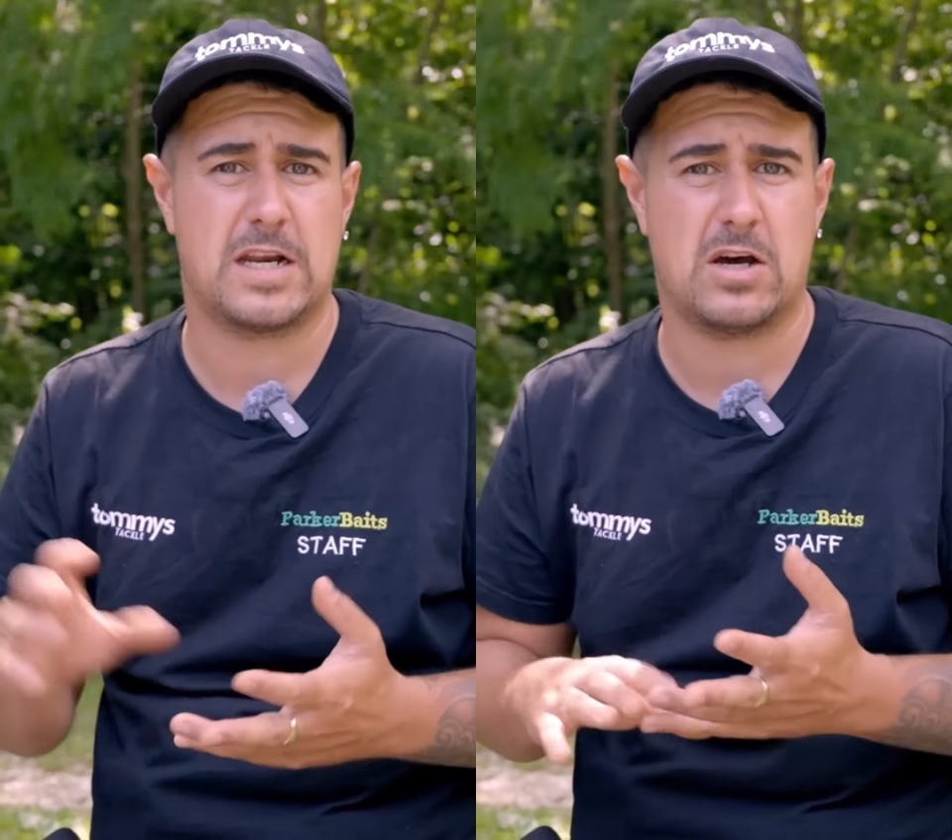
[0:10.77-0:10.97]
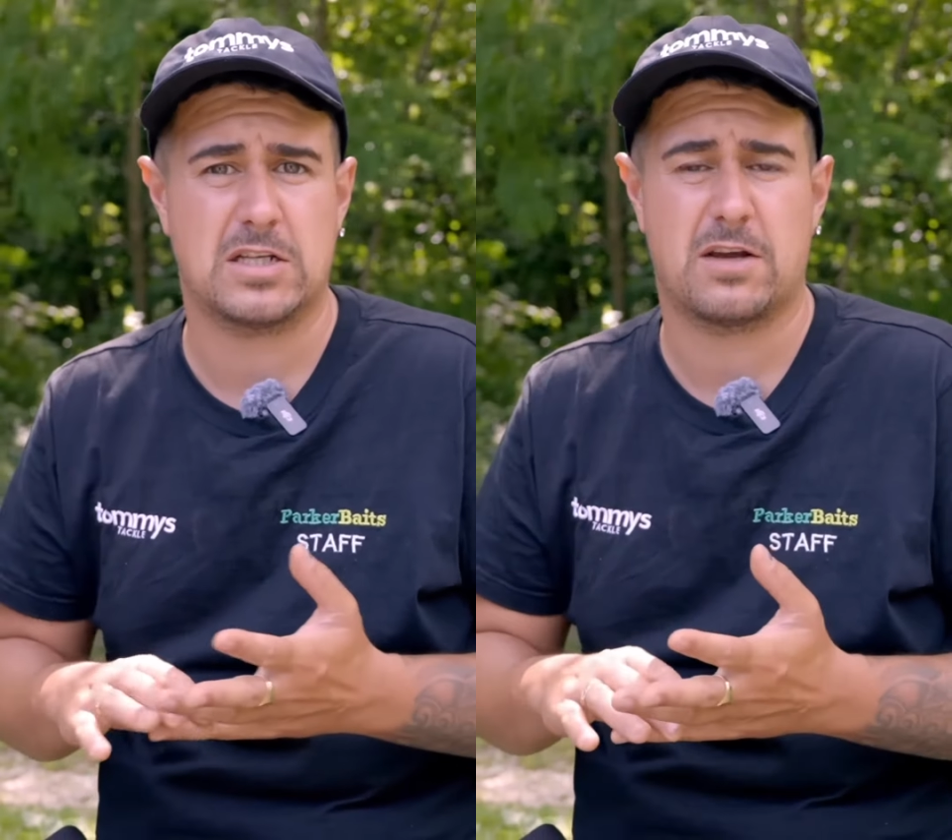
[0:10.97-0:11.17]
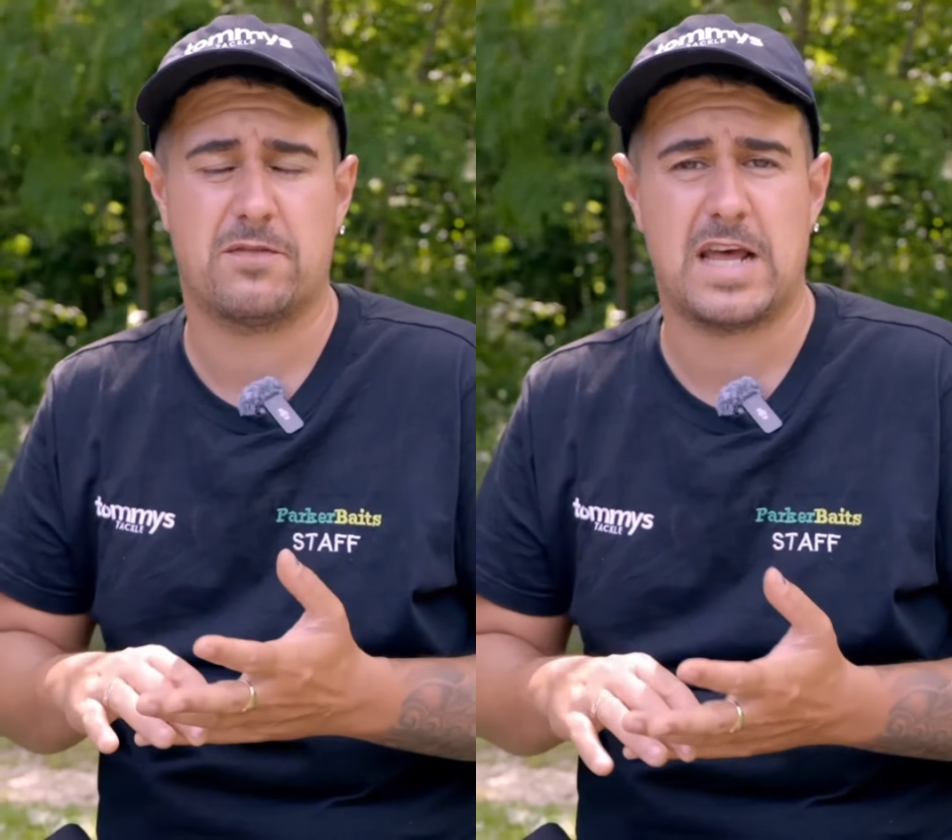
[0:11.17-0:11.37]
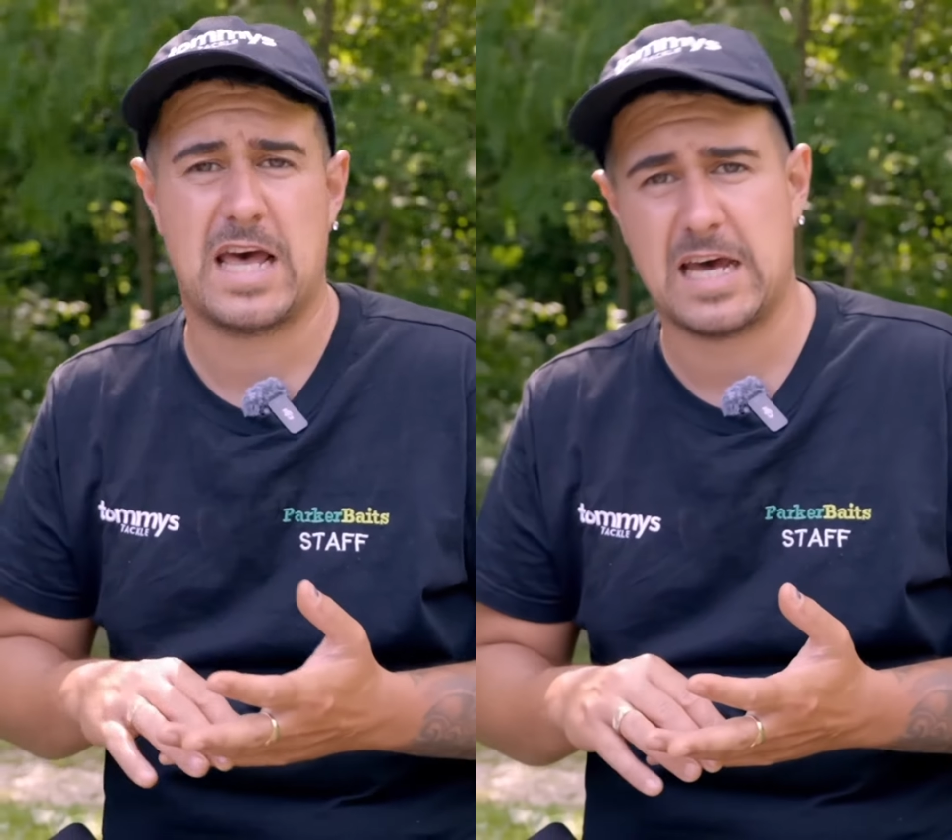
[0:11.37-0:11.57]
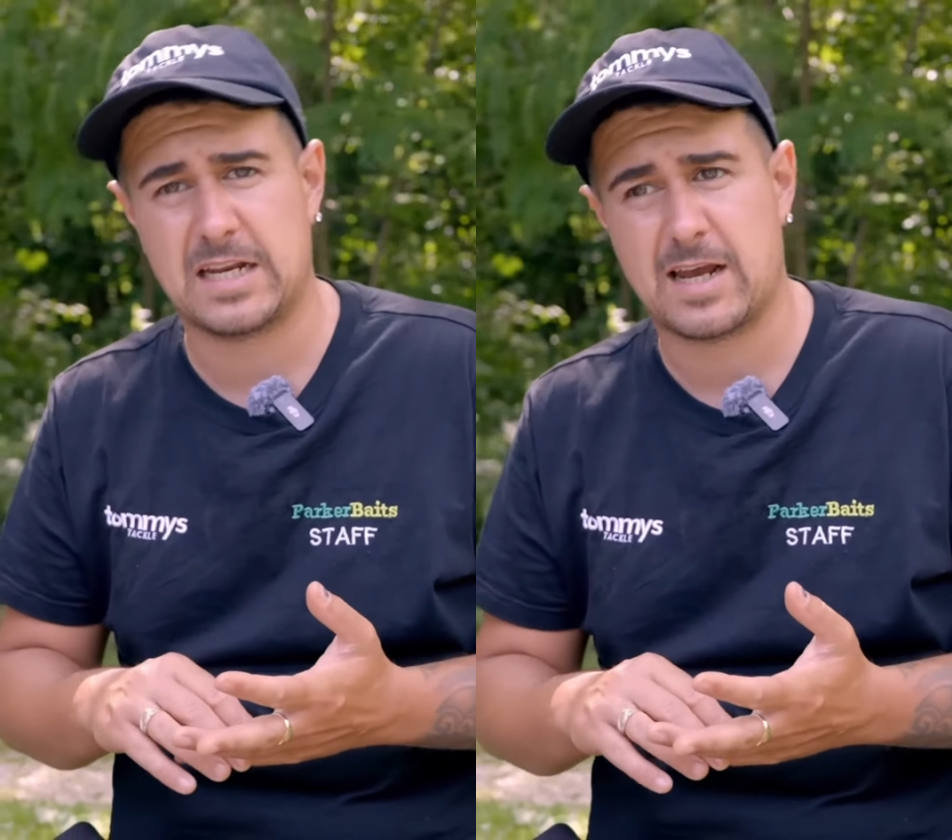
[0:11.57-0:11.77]
nights over there,
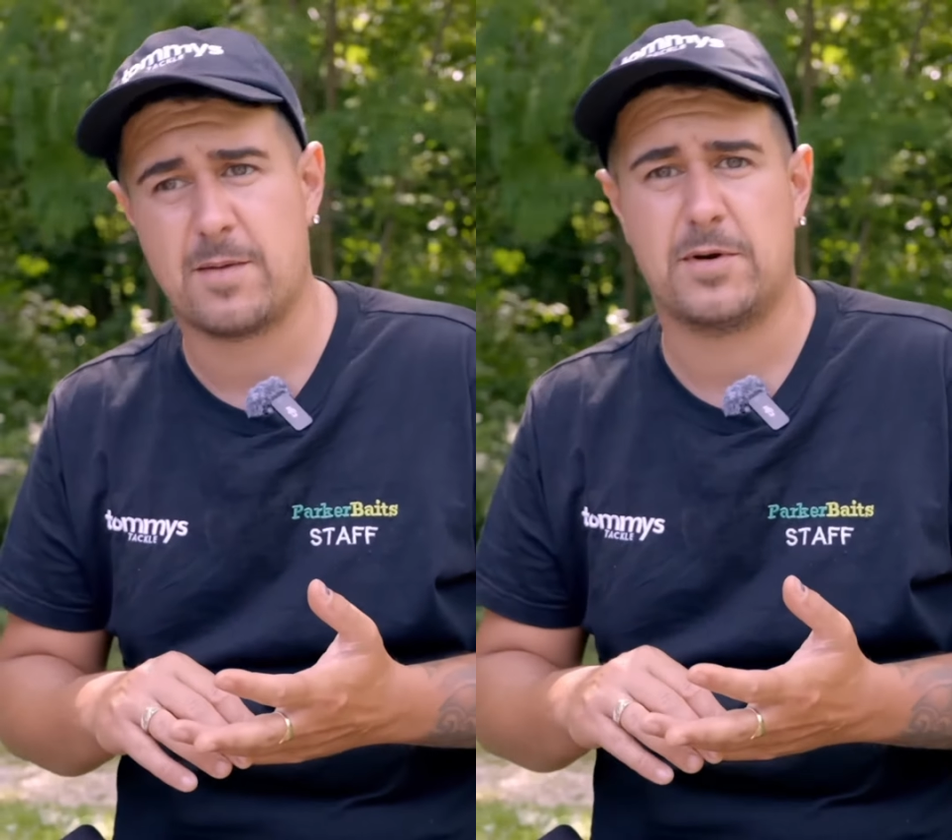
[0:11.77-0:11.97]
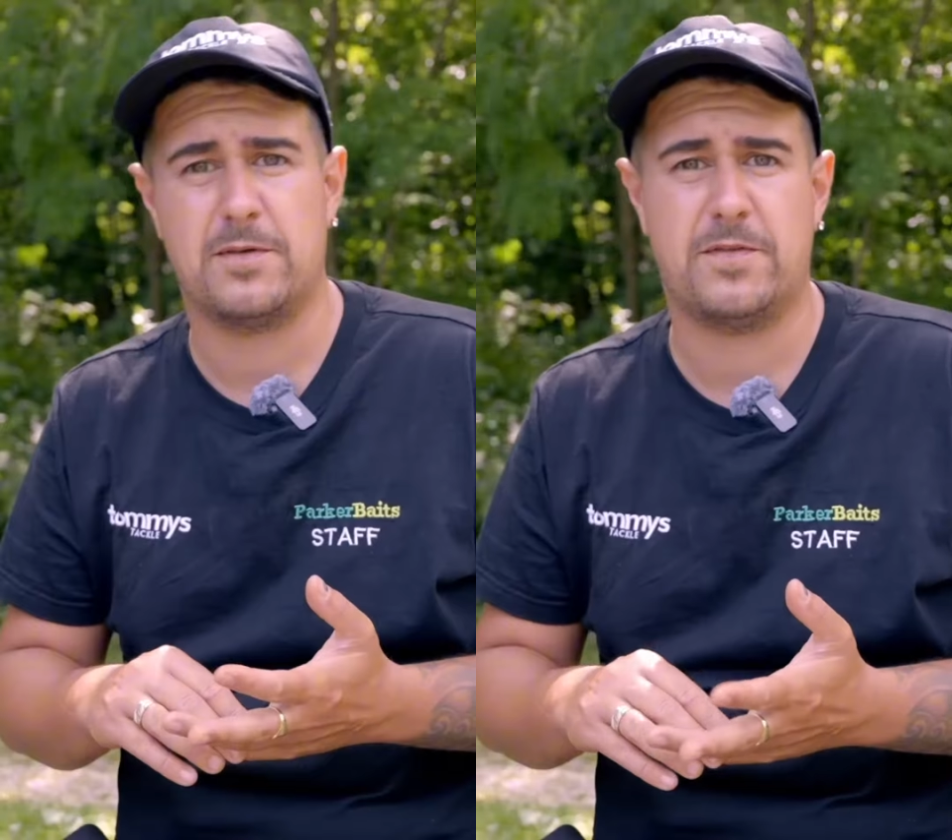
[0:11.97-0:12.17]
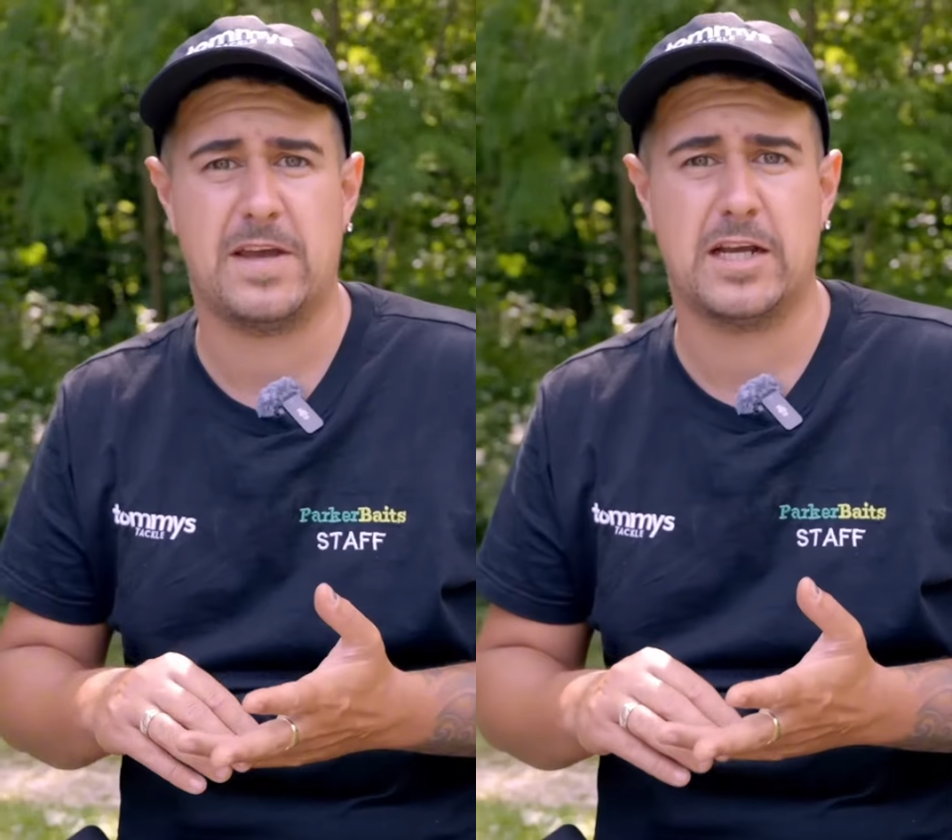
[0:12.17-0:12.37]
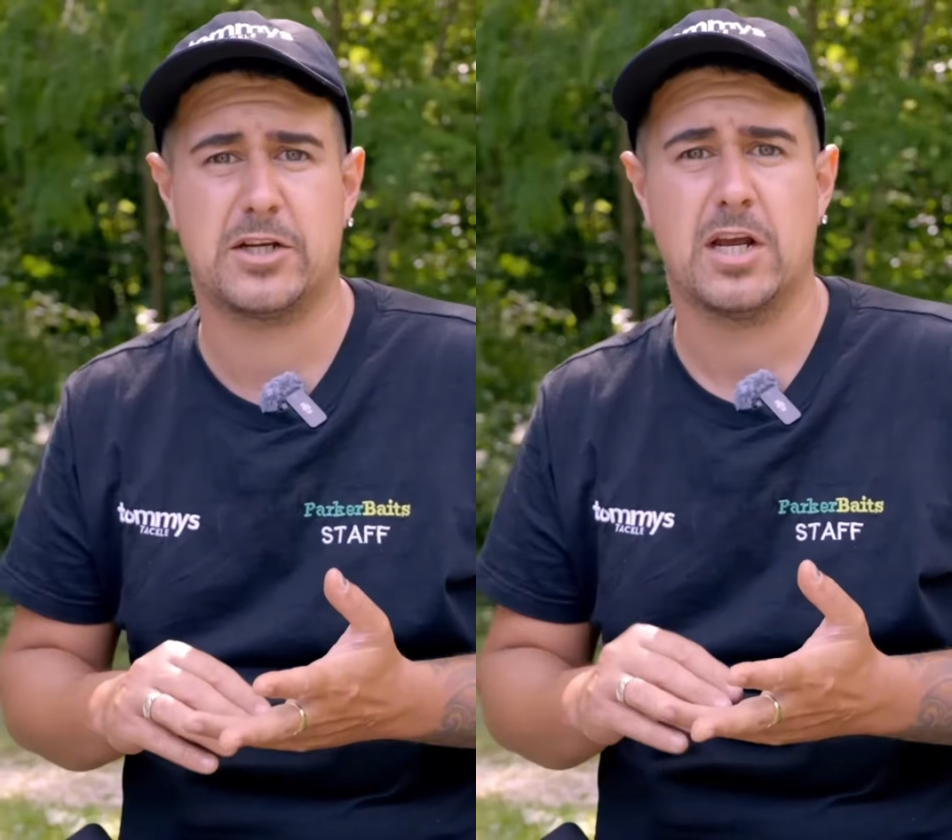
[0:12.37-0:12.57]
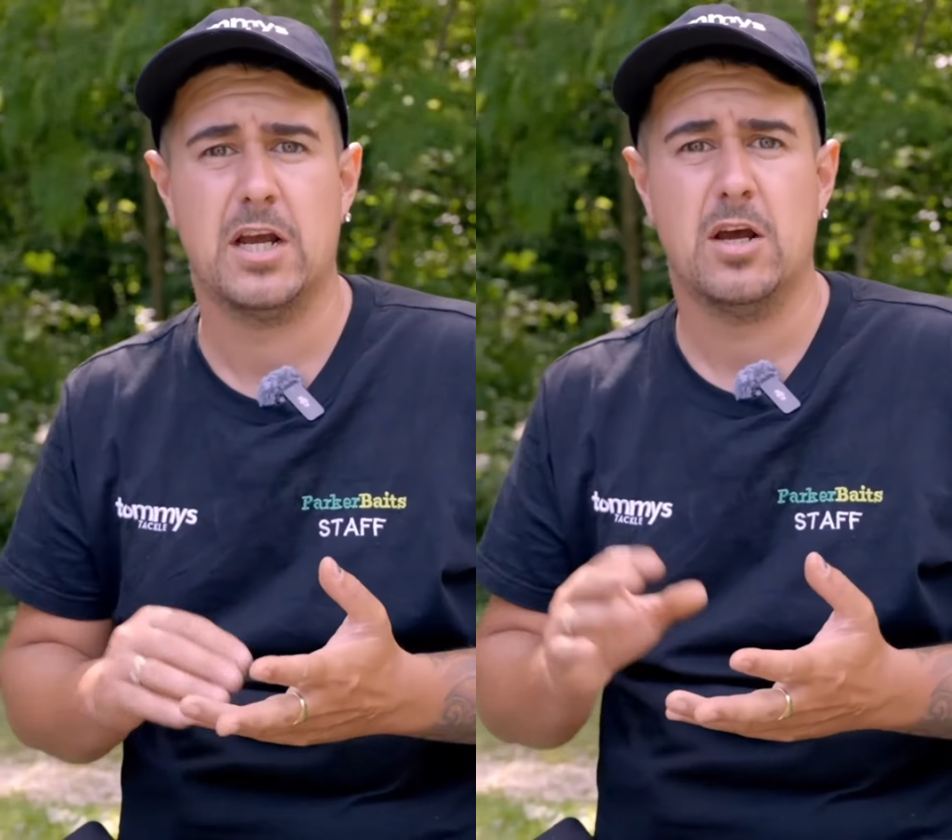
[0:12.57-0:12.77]
had a couple of fish,